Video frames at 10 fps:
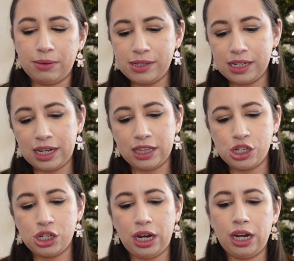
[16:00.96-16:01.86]
lipstick in the
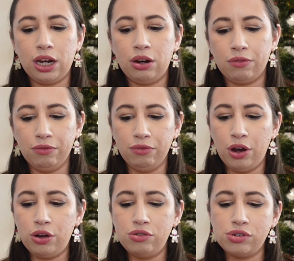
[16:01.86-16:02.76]
shade
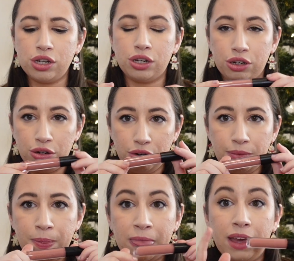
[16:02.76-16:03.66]
Rose Nude.
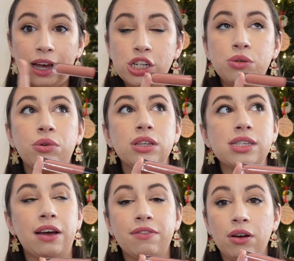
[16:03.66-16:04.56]
I actually wore this
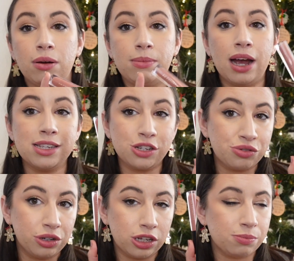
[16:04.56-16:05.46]
out for my
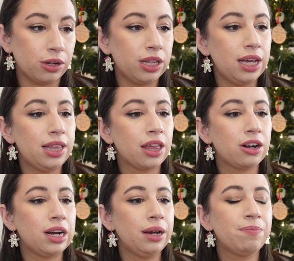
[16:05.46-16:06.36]
sister-in-law's birthday the other
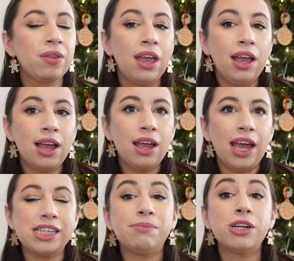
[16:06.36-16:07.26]
night.
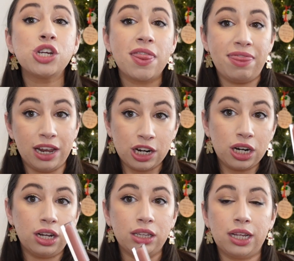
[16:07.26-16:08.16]
It's a much
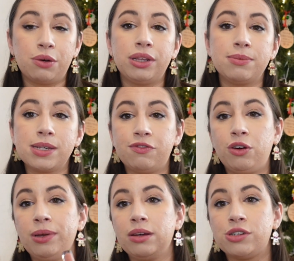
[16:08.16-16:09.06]
thinner liquid lipstick
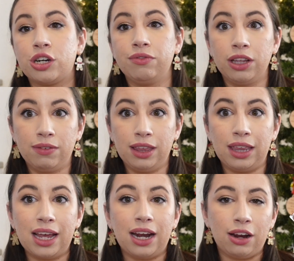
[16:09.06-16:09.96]
formula, which I really, really
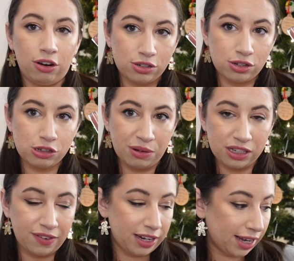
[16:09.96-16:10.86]
like, and it also
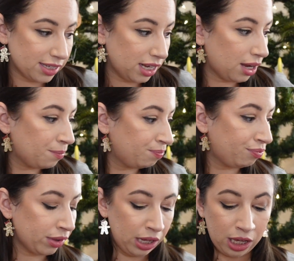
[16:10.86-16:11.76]
smells fantastic.
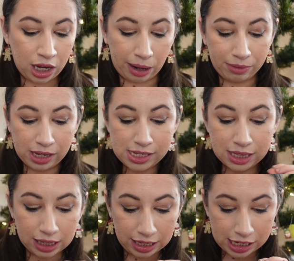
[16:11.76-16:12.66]
I'm realizing
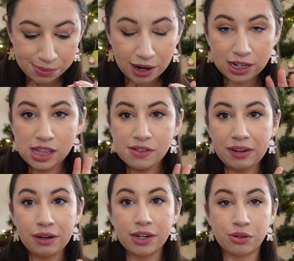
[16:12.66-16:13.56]
the last product in this
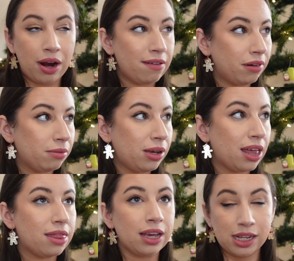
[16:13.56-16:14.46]
video I don't have with me. I
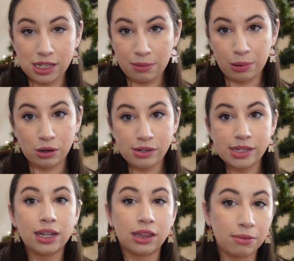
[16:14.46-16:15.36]
think it's in a
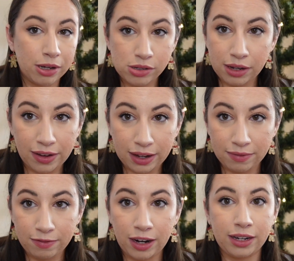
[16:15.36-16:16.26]
purse. Let me go see if I
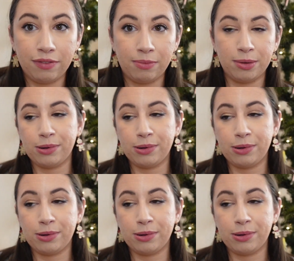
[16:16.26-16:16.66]
can find it from a